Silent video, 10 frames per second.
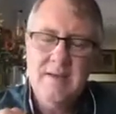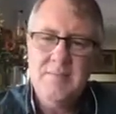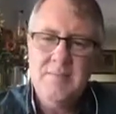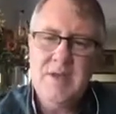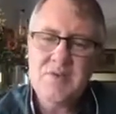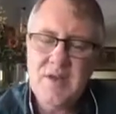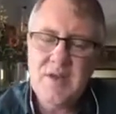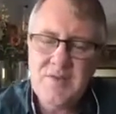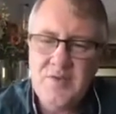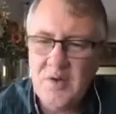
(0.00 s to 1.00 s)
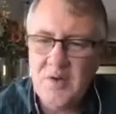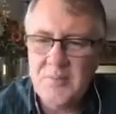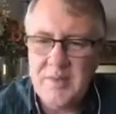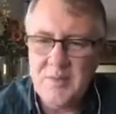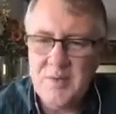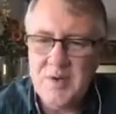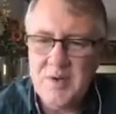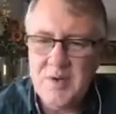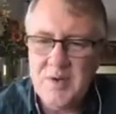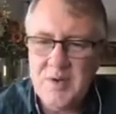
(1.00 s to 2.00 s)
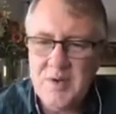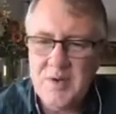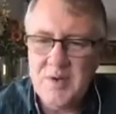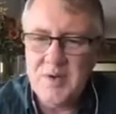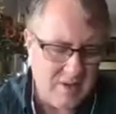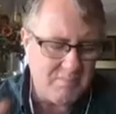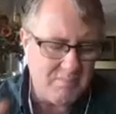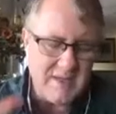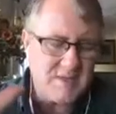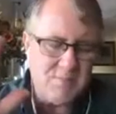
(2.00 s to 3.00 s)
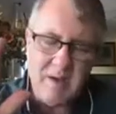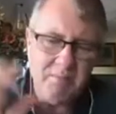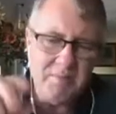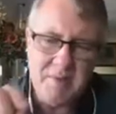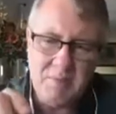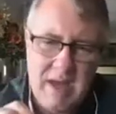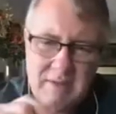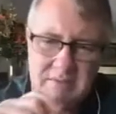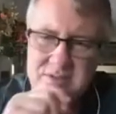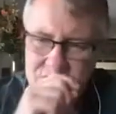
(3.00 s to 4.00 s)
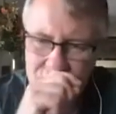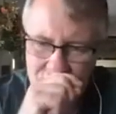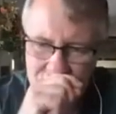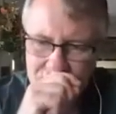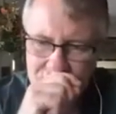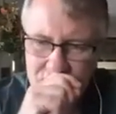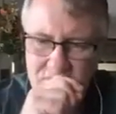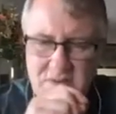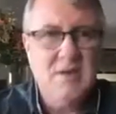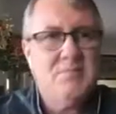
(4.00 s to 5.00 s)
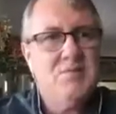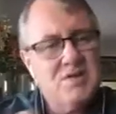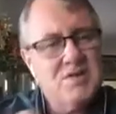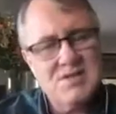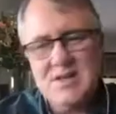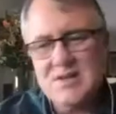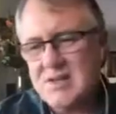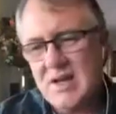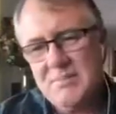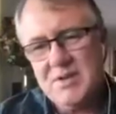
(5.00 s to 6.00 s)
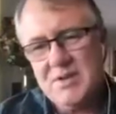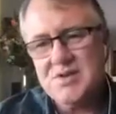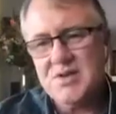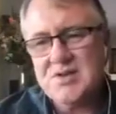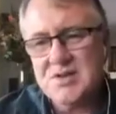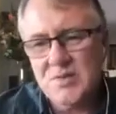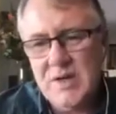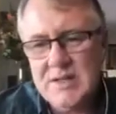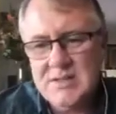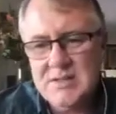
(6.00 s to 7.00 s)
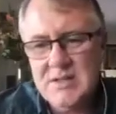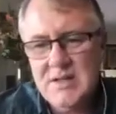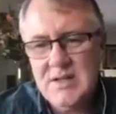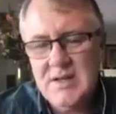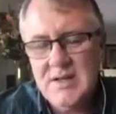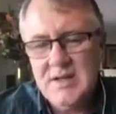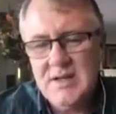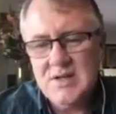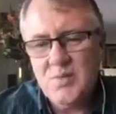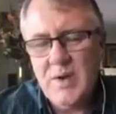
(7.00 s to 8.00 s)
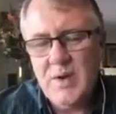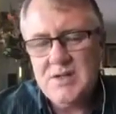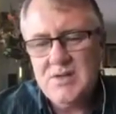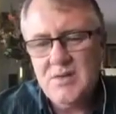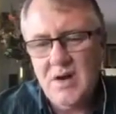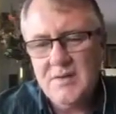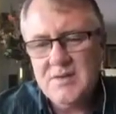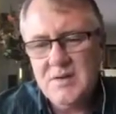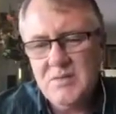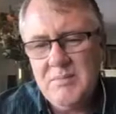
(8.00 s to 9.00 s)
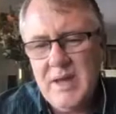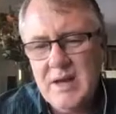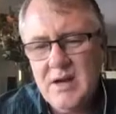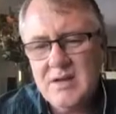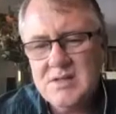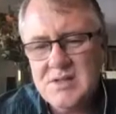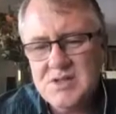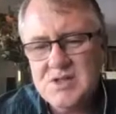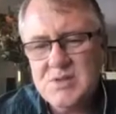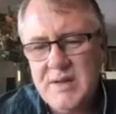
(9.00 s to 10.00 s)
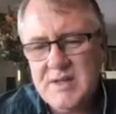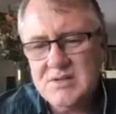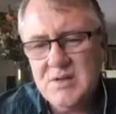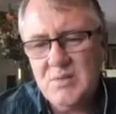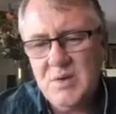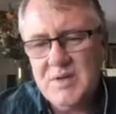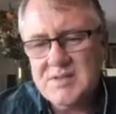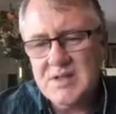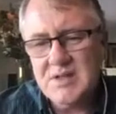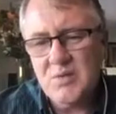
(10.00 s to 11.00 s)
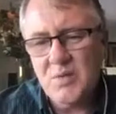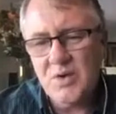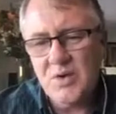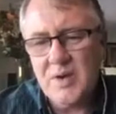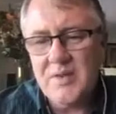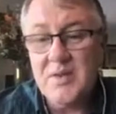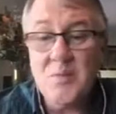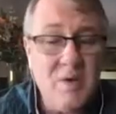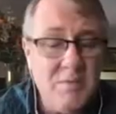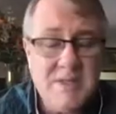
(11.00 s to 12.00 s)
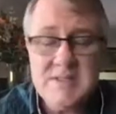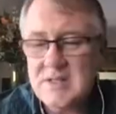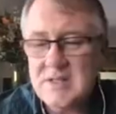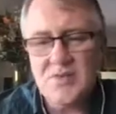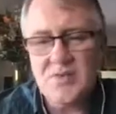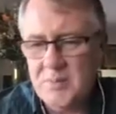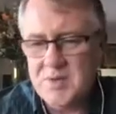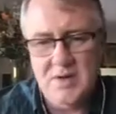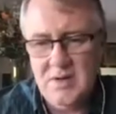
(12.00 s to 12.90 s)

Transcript: be transformed by the renewing of your mind. One of the biggest problems that we have as the church, not just Southside, but the church in the West, is way too often we make our decisions based on what we see in the world rather than what we see in Scripture.